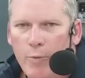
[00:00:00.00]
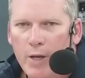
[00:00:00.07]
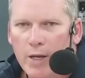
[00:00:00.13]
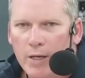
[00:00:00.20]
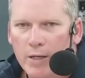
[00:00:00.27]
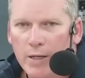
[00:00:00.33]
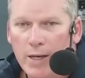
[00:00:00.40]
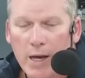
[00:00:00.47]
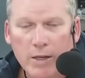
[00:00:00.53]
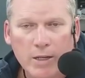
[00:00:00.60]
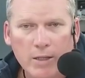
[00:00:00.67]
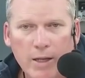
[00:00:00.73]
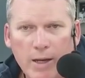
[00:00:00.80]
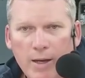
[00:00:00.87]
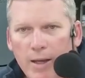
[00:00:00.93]
we can
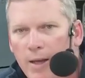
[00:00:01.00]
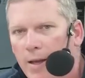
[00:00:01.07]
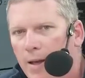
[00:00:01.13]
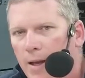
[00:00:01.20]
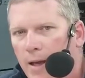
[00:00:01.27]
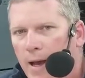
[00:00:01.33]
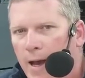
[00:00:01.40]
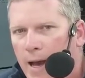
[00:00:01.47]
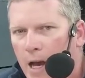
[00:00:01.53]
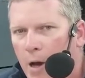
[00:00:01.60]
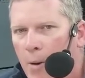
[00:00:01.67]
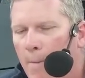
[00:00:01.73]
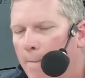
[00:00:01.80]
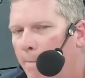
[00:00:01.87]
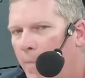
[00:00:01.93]
calculate
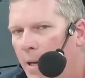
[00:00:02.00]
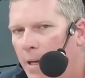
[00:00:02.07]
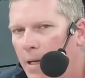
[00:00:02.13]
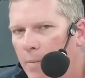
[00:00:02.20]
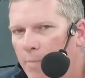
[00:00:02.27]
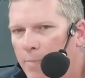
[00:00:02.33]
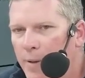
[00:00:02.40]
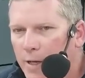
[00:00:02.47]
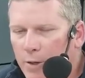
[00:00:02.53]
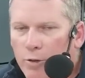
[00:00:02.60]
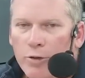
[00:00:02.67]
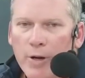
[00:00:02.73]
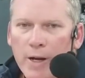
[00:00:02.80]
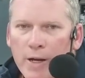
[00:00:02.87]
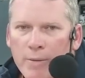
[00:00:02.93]
how many
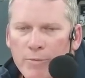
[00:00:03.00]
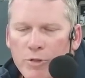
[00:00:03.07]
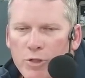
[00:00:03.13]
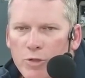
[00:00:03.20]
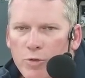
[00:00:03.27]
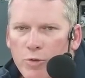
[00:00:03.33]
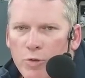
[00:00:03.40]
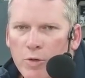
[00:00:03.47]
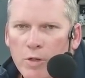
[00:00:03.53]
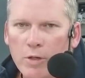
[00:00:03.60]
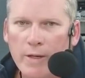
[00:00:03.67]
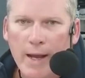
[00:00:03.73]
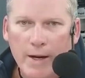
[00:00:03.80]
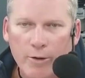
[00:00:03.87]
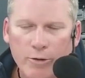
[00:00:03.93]
picograms or
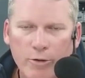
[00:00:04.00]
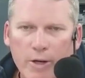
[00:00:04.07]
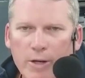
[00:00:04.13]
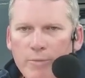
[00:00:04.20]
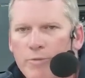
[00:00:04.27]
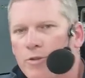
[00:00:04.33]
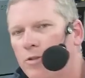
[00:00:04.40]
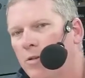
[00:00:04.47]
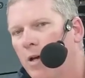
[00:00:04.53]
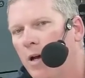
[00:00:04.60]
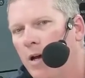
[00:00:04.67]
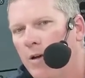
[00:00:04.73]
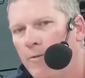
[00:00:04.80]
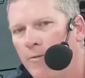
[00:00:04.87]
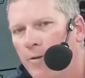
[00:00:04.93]
nanograms
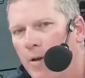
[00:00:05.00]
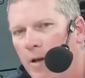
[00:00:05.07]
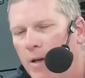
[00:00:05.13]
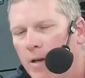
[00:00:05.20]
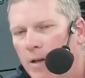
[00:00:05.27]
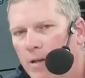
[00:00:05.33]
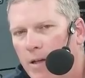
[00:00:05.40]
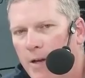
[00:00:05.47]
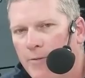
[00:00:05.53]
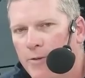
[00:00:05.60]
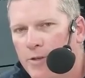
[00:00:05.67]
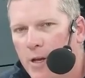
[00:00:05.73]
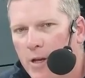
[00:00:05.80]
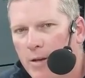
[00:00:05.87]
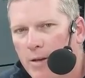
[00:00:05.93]
of
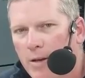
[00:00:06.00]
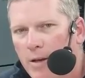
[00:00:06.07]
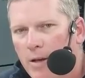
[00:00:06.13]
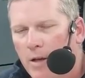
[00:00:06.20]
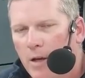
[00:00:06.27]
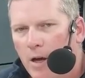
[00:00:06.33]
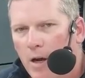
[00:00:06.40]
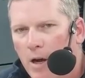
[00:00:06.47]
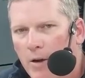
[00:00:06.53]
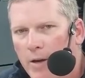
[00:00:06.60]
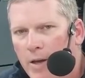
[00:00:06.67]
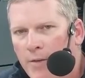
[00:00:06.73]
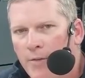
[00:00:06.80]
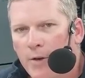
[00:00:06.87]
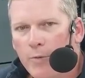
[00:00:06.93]
glyphosate are
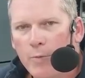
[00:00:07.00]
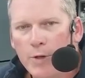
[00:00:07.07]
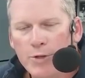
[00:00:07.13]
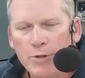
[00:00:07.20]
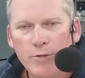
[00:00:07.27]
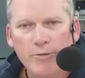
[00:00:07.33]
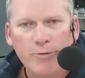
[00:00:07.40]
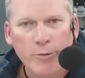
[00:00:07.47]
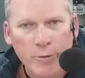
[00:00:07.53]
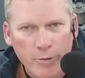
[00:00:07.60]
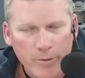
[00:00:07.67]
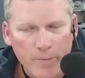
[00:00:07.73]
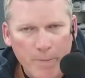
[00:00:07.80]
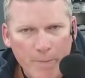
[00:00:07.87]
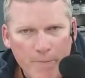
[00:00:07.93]
in the original
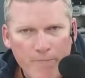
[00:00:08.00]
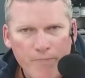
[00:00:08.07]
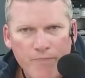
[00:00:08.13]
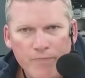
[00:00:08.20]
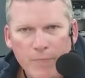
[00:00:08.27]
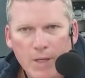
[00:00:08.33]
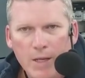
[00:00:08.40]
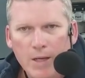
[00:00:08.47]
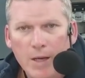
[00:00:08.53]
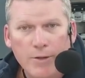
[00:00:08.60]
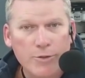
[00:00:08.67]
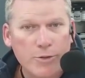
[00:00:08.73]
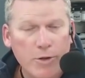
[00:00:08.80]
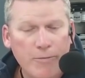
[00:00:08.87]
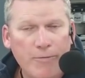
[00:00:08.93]
food.
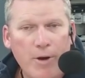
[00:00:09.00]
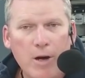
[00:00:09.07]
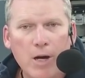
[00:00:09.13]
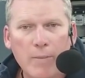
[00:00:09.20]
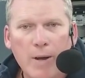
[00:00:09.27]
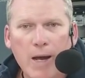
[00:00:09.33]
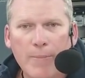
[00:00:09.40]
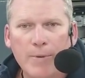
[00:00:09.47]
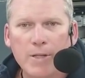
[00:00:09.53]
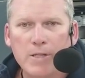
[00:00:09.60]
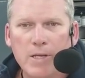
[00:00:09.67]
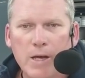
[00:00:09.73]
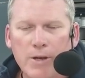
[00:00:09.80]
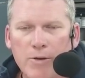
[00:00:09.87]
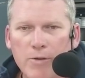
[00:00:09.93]
And so far, I'm happy to
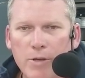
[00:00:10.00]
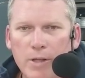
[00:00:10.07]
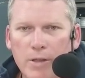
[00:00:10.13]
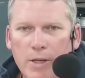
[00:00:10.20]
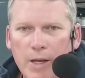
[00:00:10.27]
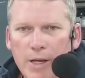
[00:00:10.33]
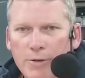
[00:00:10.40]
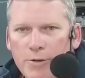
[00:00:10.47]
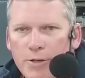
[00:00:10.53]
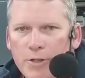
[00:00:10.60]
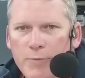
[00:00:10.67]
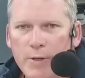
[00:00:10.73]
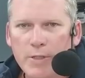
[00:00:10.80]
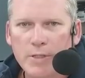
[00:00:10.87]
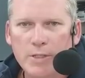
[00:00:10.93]
tell you that the answer
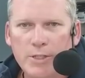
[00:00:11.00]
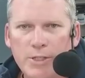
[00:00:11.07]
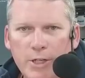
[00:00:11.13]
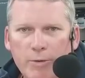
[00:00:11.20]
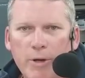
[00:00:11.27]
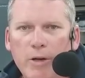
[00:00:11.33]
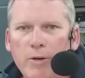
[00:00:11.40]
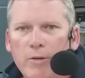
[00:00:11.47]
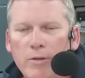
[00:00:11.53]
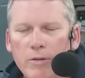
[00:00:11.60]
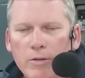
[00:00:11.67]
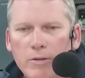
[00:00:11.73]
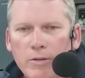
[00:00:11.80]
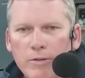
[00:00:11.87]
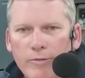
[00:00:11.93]
has been 0
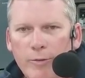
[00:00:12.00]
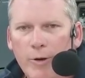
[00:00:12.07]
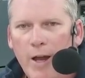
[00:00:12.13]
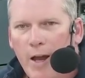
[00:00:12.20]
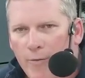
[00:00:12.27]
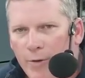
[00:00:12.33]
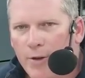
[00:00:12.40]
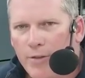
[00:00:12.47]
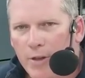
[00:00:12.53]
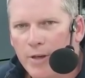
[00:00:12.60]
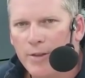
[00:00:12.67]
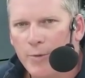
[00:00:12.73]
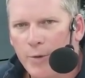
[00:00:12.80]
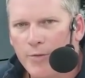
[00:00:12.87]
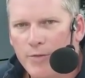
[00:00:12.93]
for
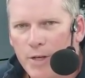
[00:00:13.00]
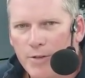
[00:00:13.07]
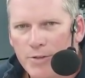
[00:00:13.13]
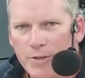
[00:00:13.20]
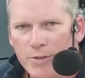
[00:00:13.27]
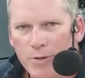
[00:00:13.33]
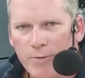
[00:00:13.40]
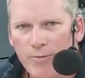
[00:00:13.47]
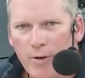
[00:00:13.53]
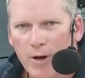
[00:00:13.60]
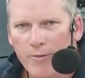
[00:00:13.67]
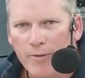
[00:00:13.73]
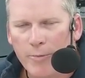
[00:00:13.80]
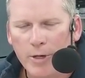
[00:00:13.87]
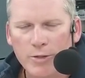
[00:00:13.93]
everything that we've tested so
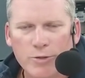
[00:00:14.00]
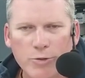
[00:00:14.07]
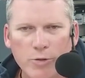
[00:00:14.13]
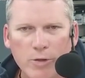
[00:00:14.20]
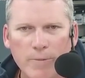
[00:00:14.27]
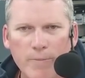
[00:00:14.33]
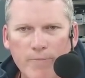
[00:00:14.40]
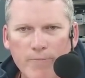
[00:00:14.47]
far from our store.